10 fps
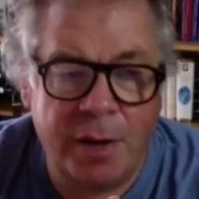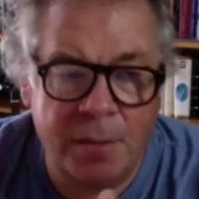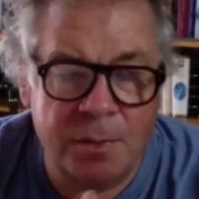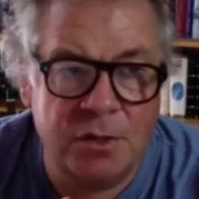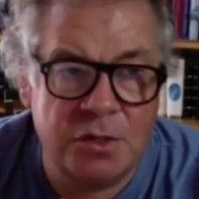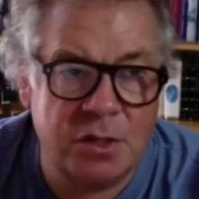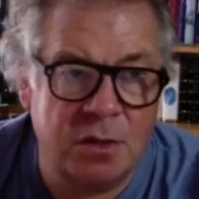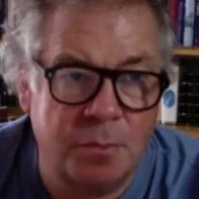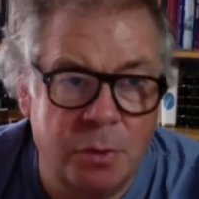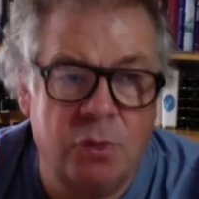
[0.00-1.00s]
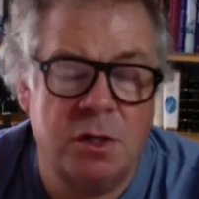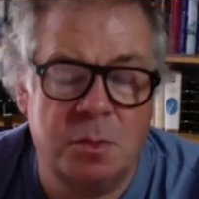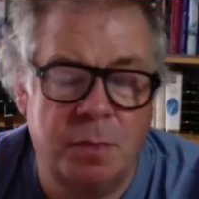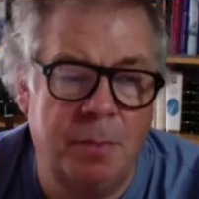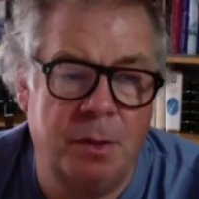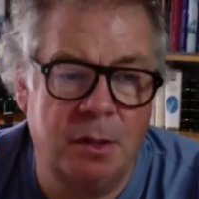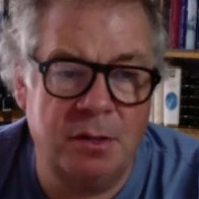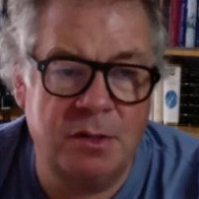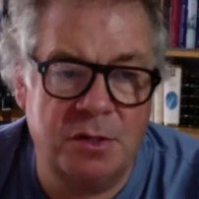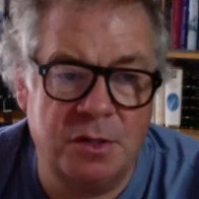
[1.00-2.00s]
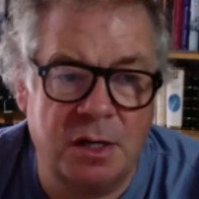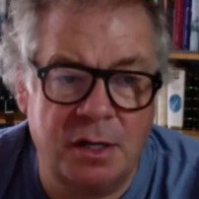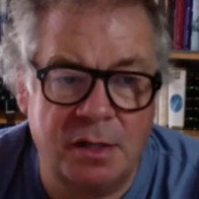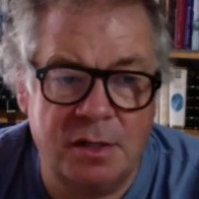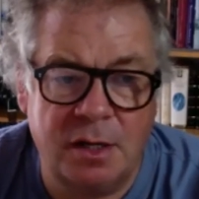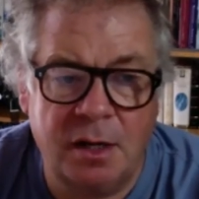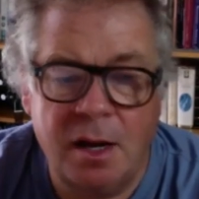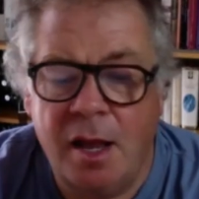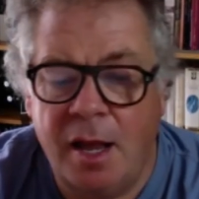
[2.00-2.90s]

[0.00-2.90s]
payments to the poorest people in society.